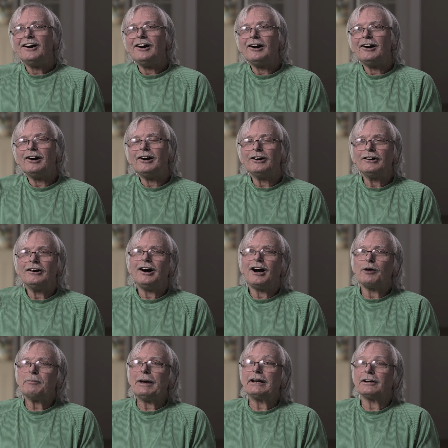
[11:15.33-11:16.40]

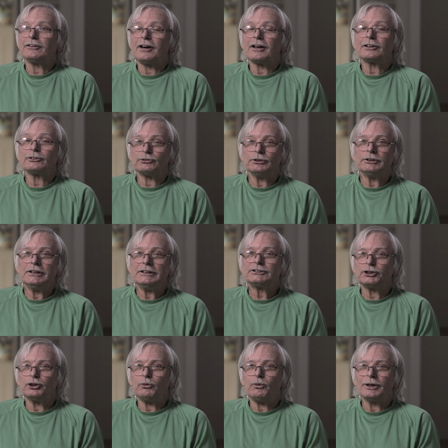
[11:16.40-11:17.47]
I make a lot of
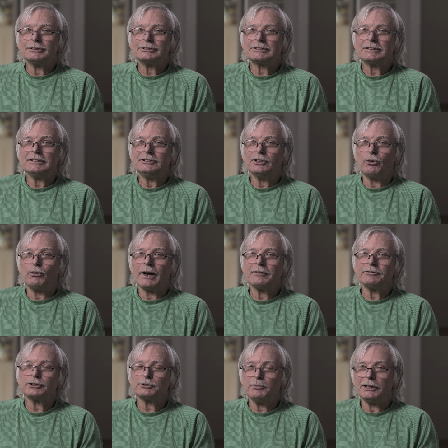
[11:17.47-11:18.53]
traditional ones that don't
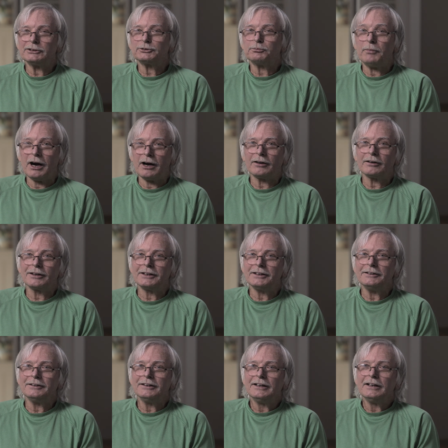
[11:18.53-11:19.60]
have as much
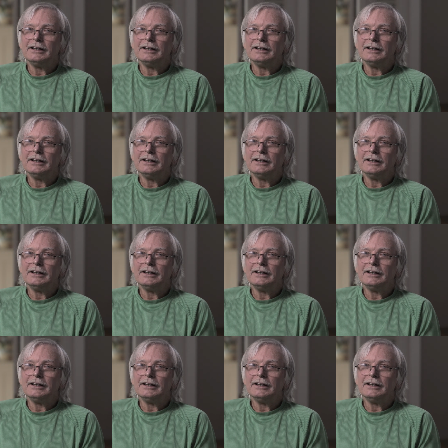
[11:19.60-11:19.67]
modeling.